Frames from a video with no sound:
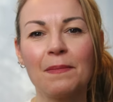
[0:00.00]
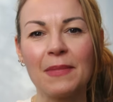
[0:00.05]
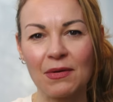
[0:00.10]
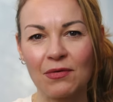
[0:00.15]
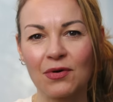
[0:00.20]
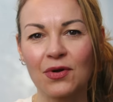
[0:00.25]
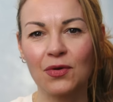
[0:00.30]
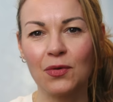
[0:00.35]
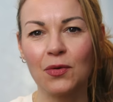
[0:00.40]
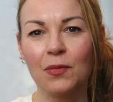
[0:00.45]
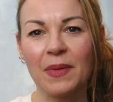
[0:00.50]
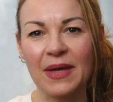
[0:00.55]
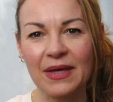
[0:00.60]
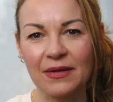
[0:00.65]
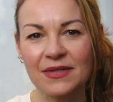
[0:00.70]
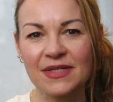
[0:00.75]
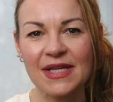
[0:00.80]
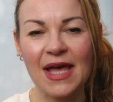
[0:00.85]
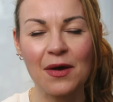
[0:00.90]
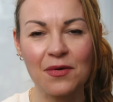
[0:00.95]
miracle
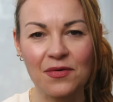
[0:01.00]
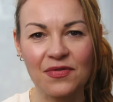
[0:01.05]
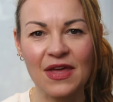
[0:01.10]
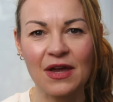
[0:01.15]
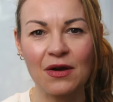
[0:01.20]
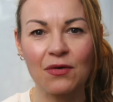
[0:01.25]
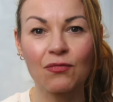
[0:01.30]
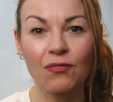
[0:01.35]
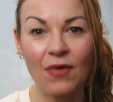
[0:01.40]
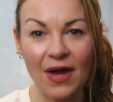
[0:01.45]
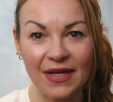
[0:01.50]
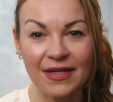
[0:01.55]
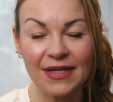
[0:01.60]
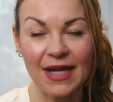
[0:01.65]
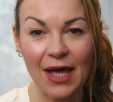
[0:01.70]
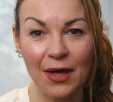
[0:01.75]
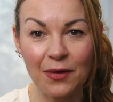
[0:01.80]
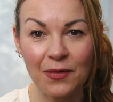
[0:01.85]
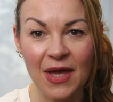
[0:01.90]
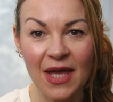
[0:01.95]
pills out there right
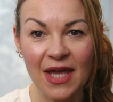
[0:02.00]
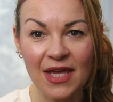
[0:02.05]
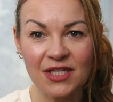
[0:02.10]
now.